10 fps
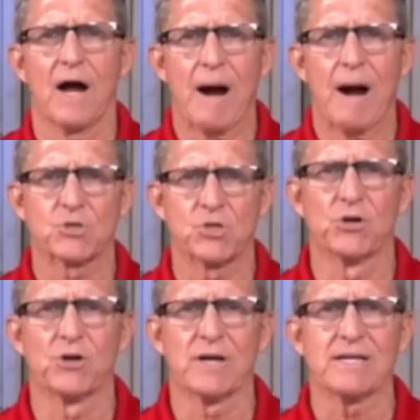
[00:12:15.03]

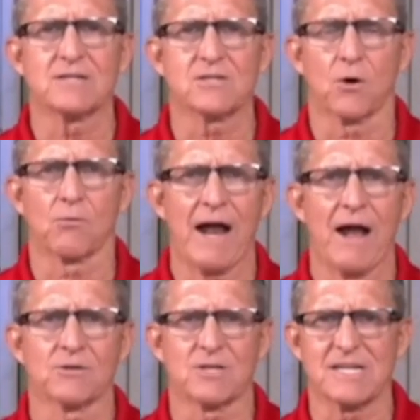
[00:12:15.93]
opportunities
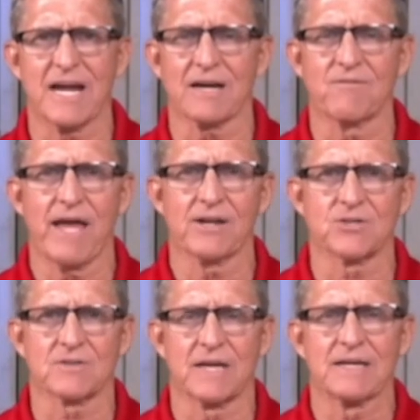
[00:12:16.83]
around to take
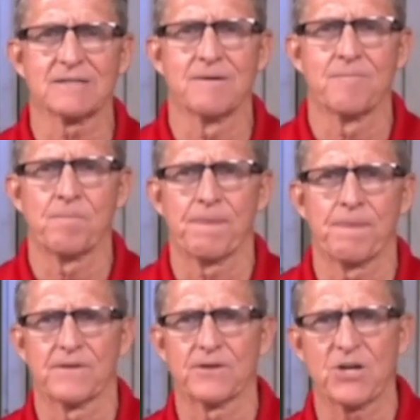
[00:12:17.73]
advantage of things,
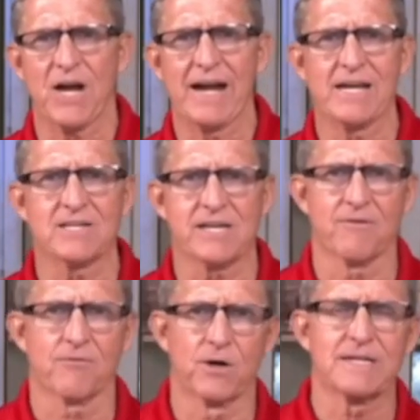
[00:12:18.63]
the Chinese
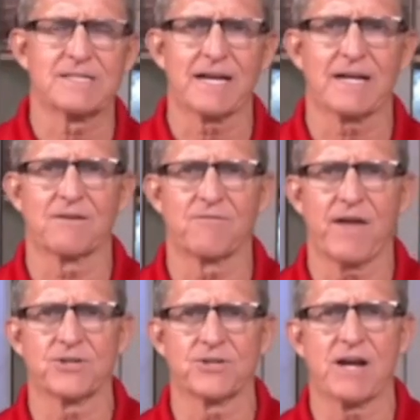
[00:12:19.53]
have really taken
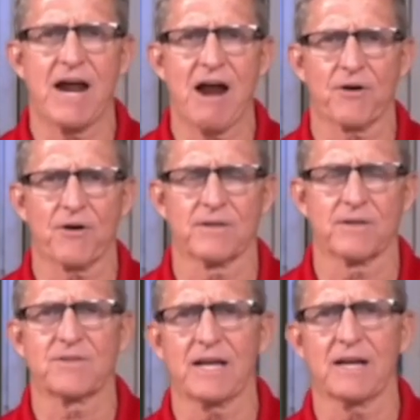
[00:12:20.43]
advantage in Africa.
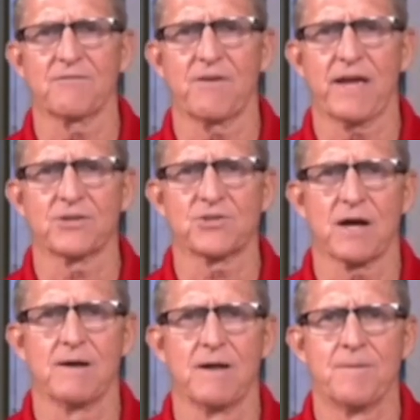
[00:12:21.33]
They've taken advantage
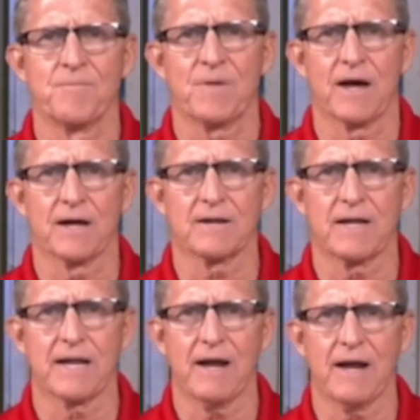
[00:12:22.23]
on
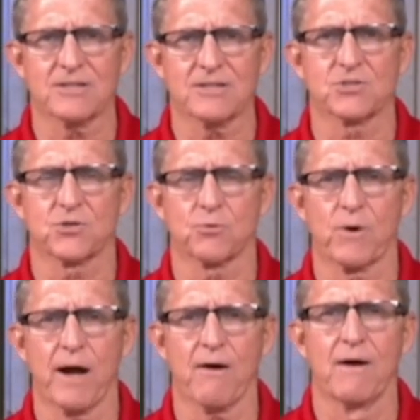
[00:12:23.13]
getting access to
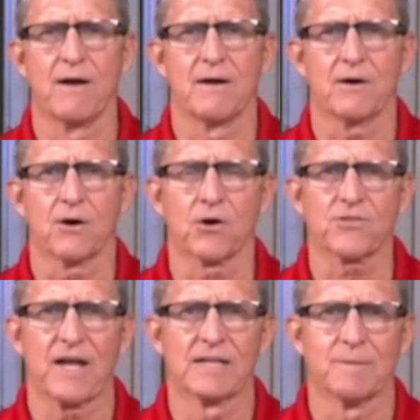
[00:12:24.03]
rare
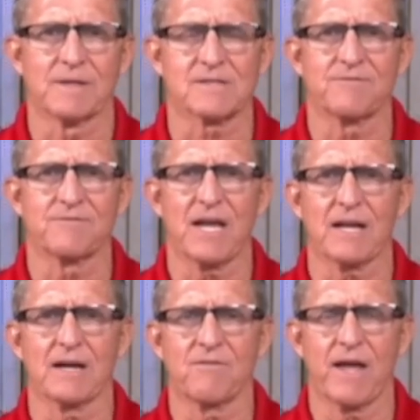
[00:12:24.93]
earth elements. They've
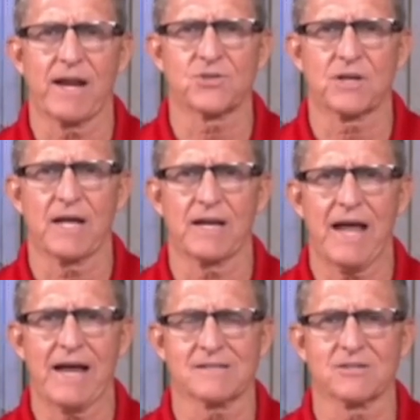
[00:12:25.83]
taken advantage to
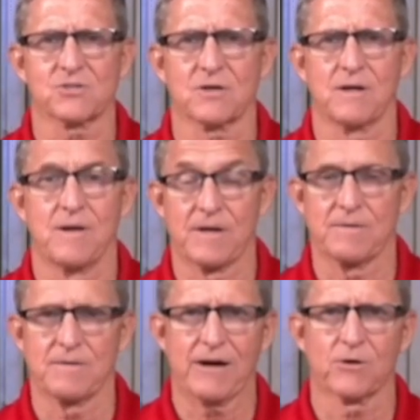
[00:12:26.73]
getting access to
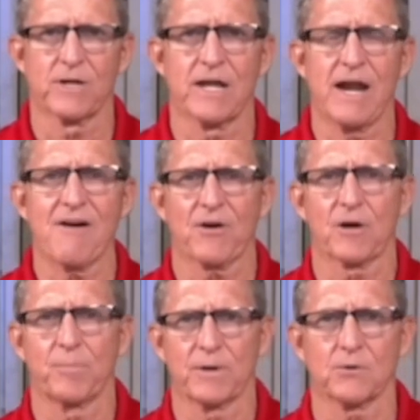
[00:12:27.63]
not only in
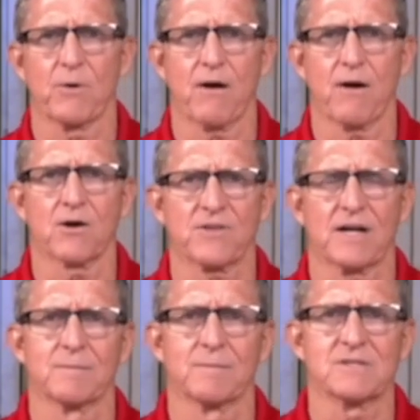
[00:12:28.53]
Africa, but to rare earth
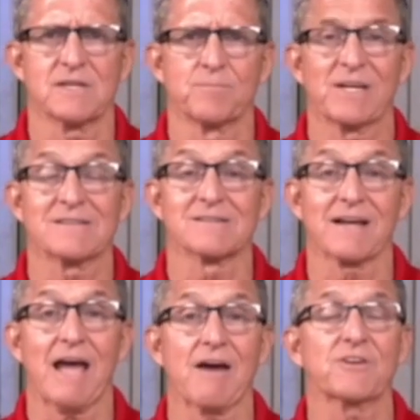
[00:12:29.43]
elements in places
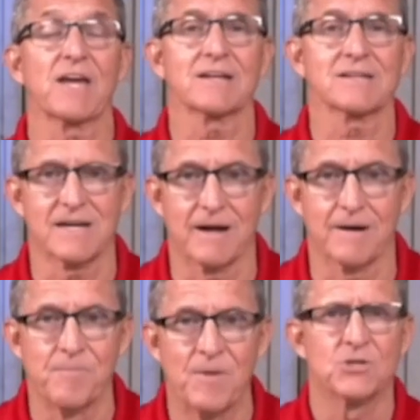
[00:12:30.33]
like
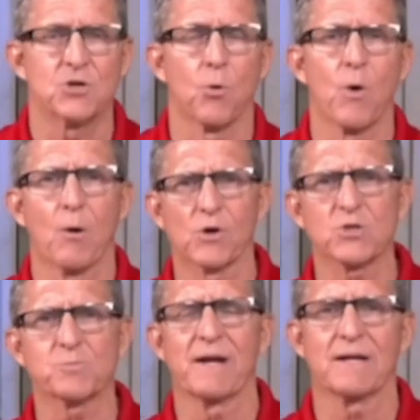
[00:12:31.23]
Afghanistan. So while we're
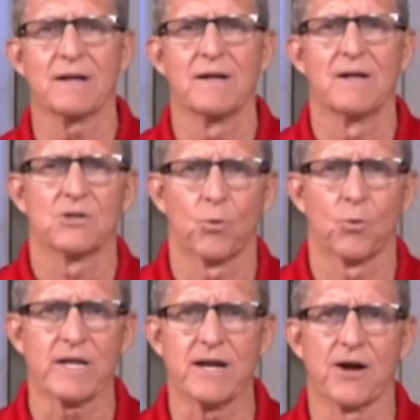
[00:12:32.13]
spending
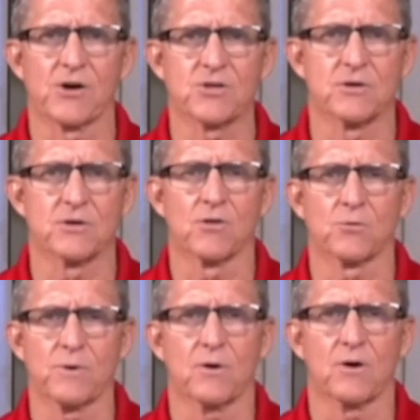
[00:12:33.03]
20 years and
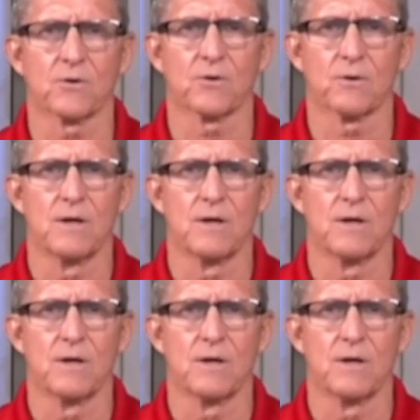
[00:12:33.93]
all